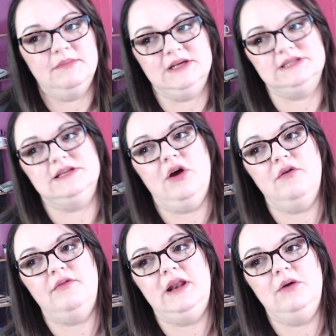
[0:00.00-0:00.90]

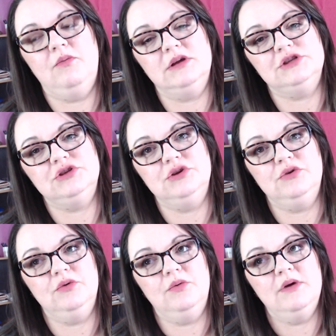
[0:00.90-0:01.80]
myself and I want
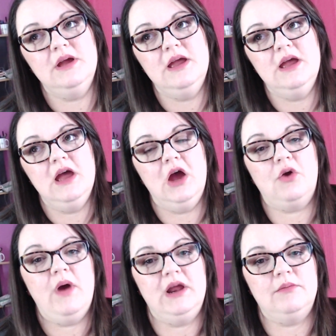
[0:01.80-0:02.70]
to
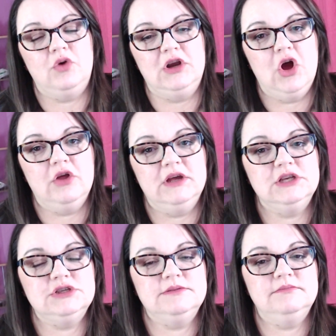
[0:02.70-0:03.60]
acquire more knowledge.